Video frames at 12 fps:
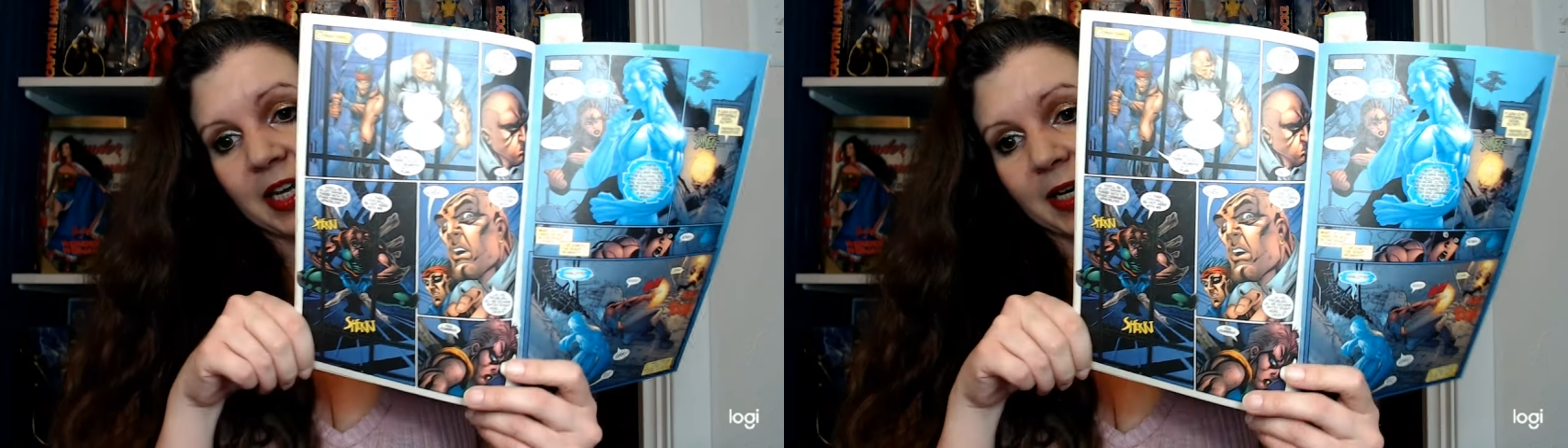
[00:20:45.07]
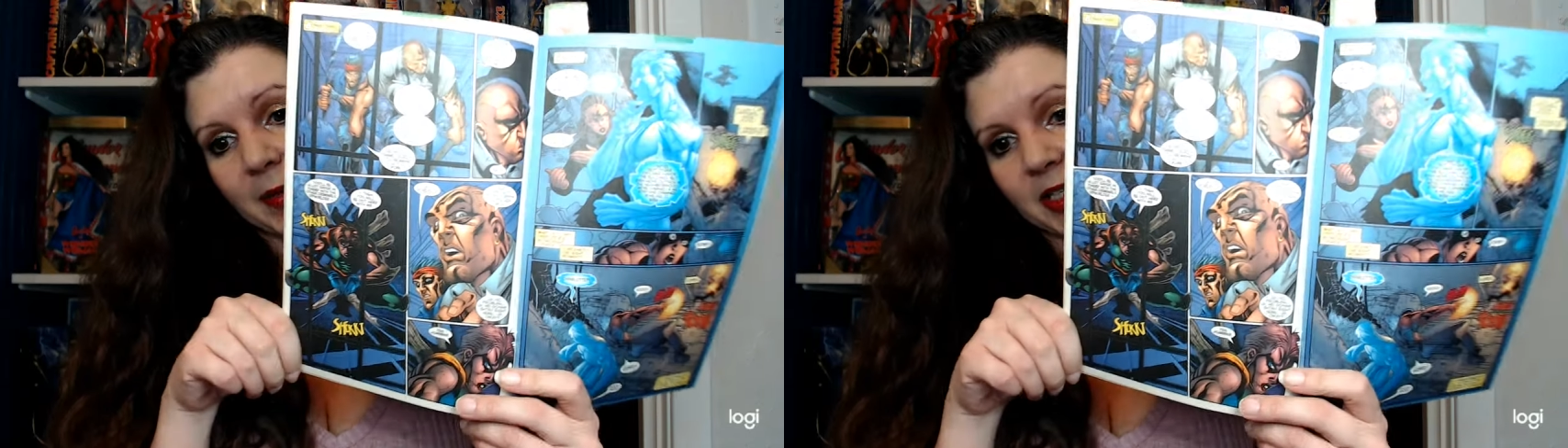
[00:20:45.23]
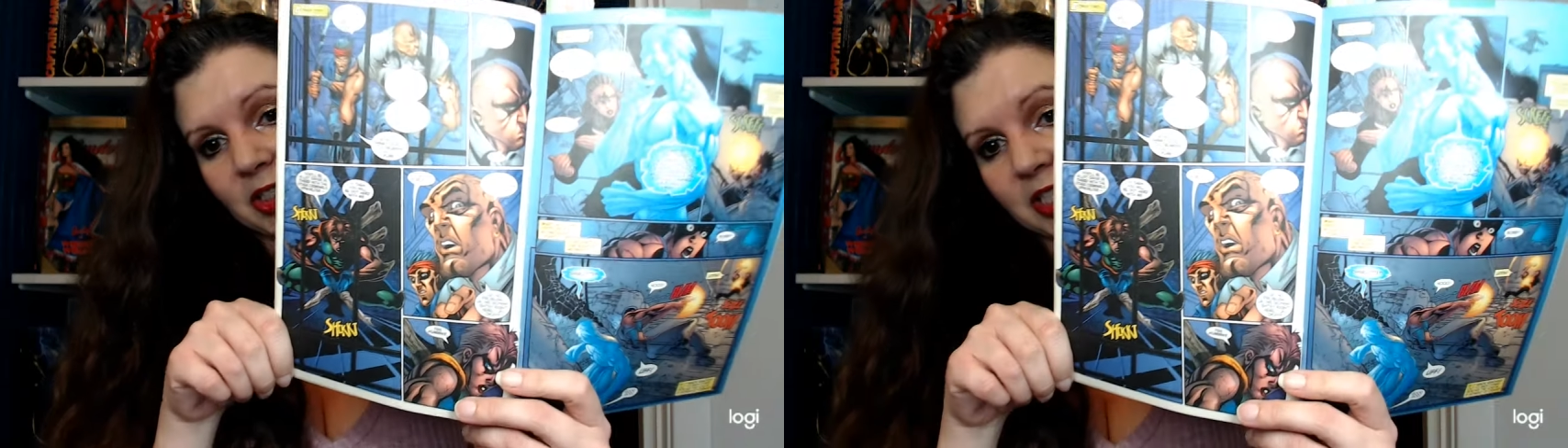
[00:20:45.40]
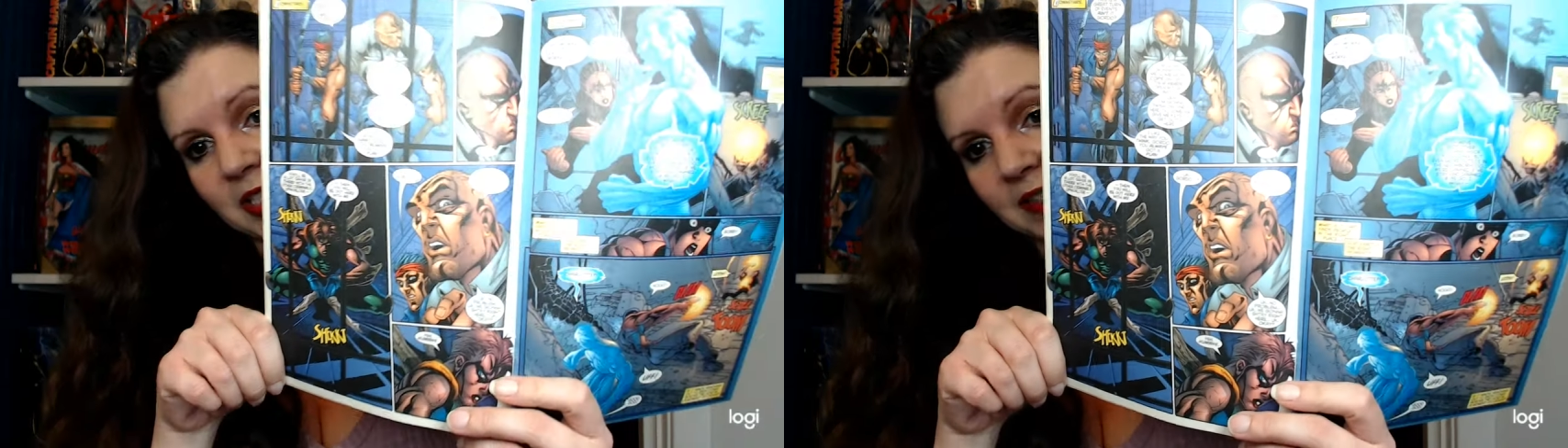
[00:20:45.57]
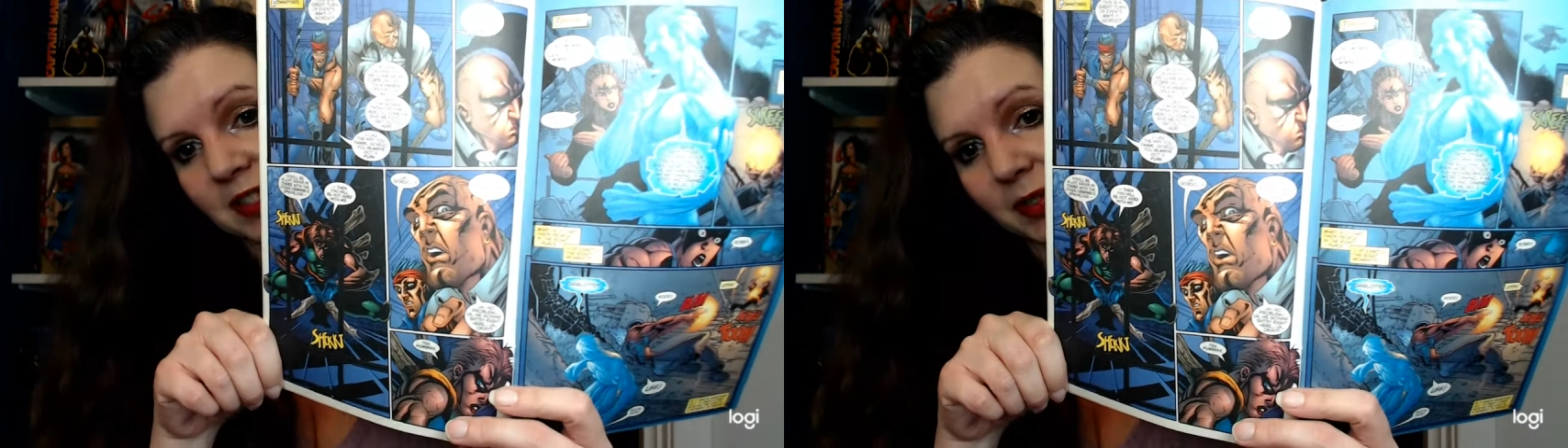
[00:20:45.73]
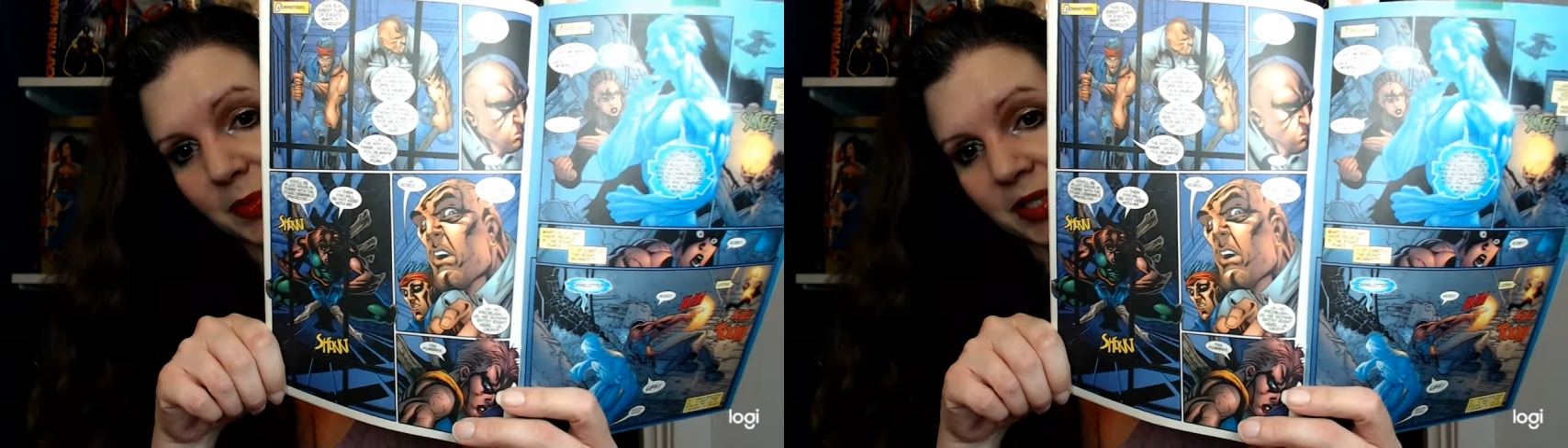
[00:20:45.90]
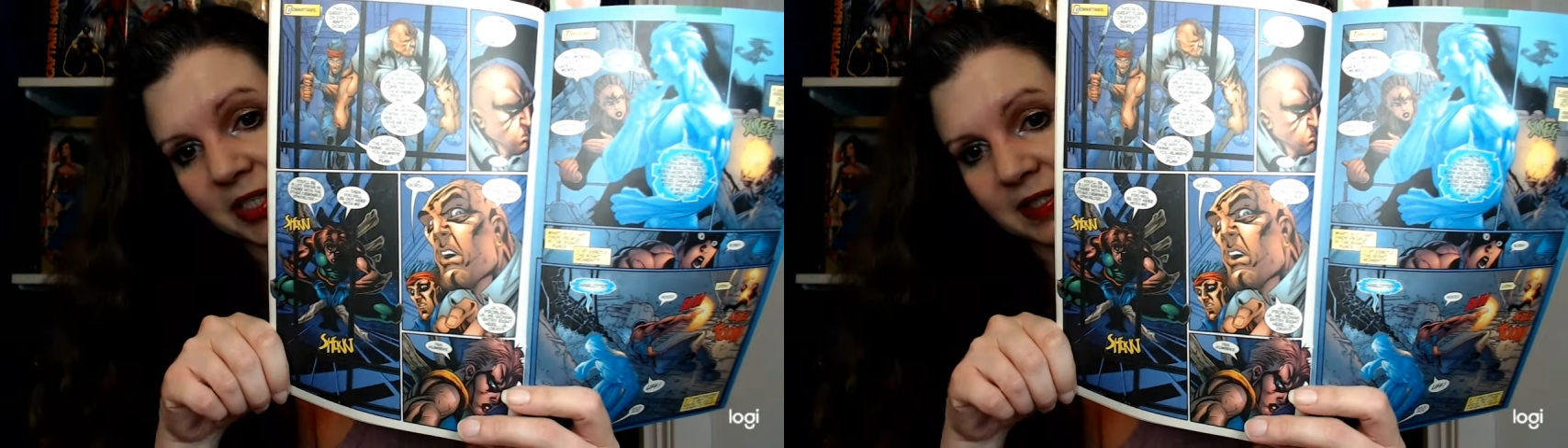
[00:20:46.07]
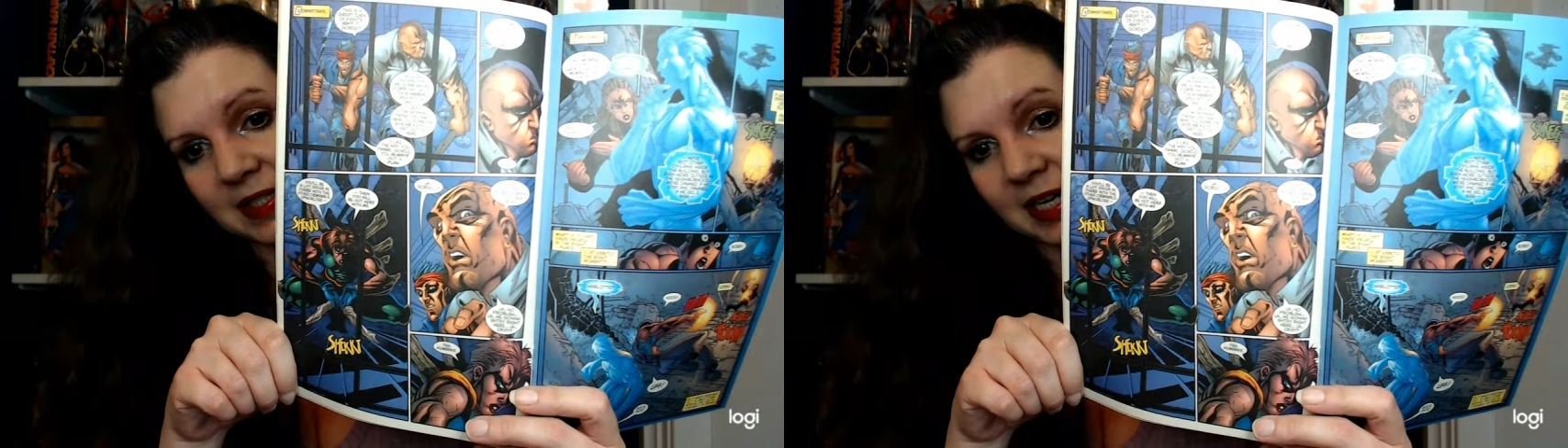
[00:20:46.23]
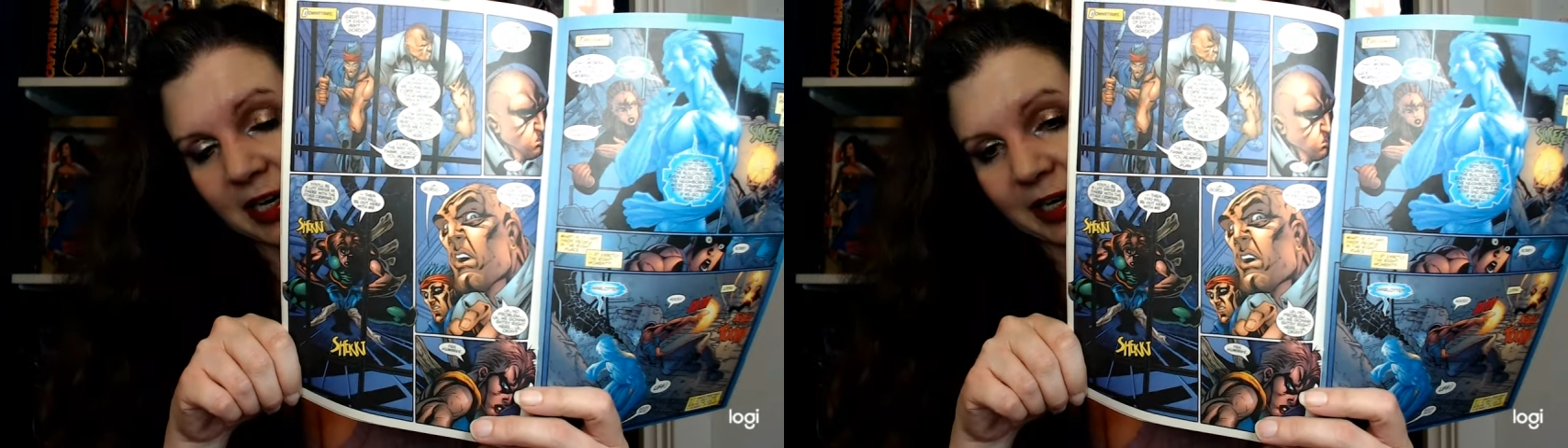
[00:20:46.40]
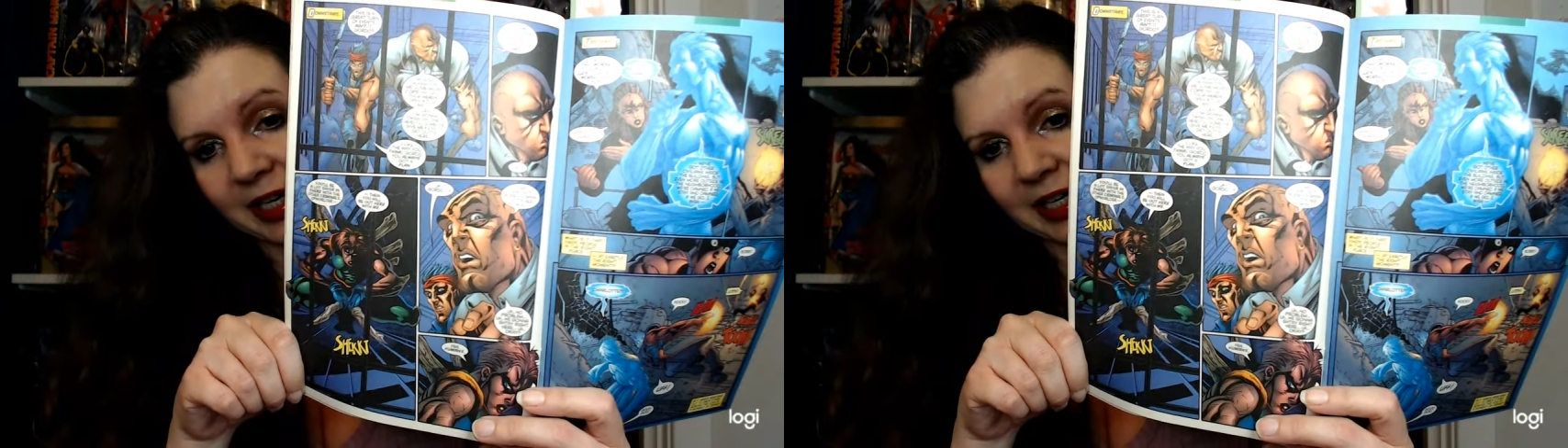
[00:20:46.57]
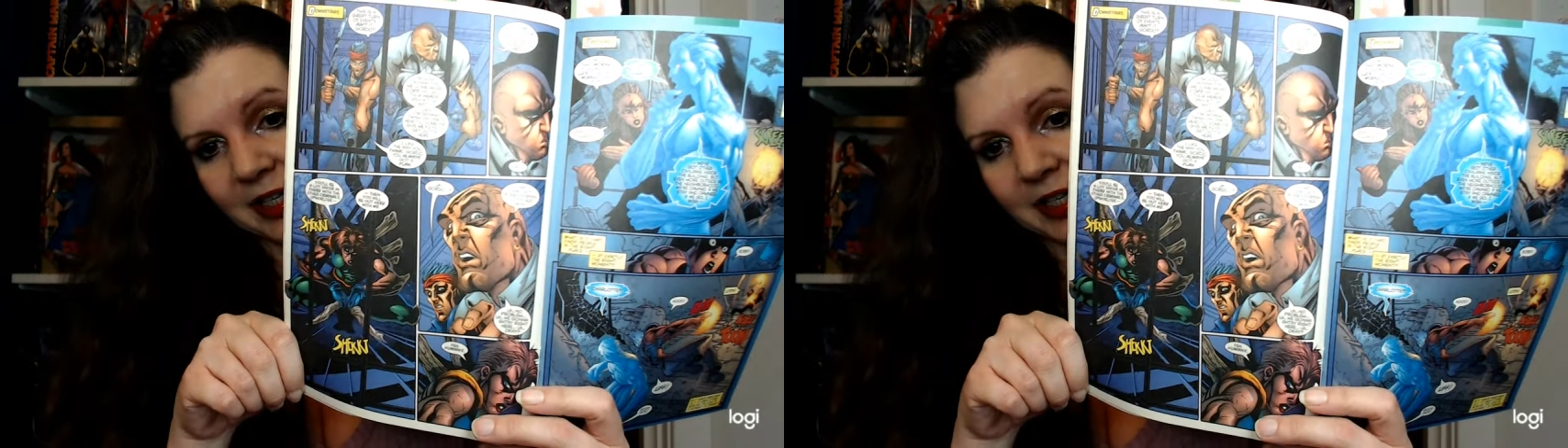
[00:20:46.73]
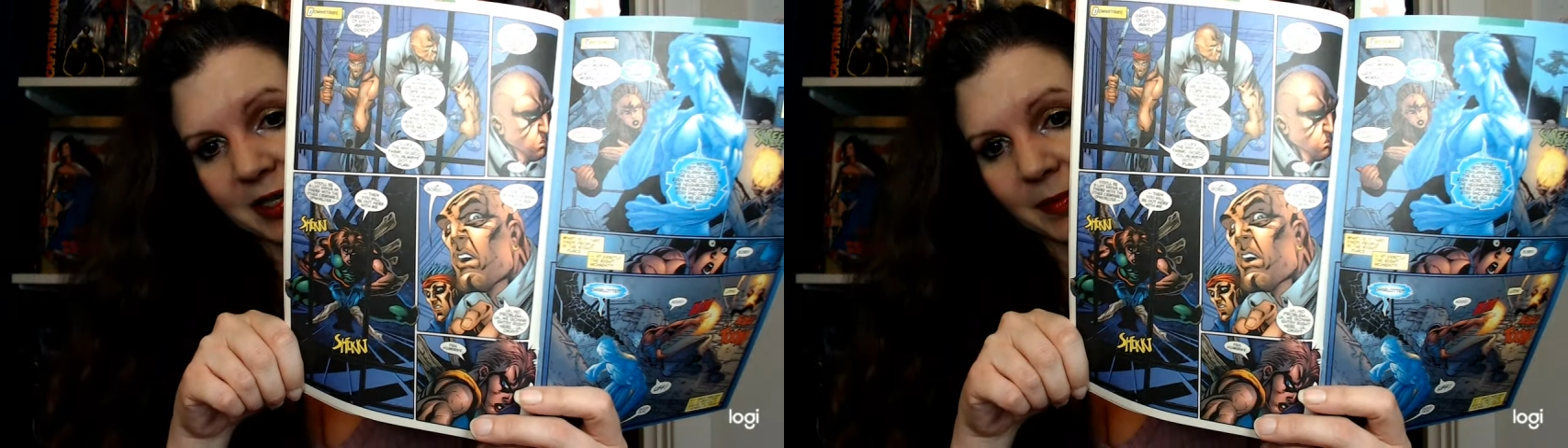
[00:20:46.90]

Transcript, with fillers: And I mean, she does look pretty scary.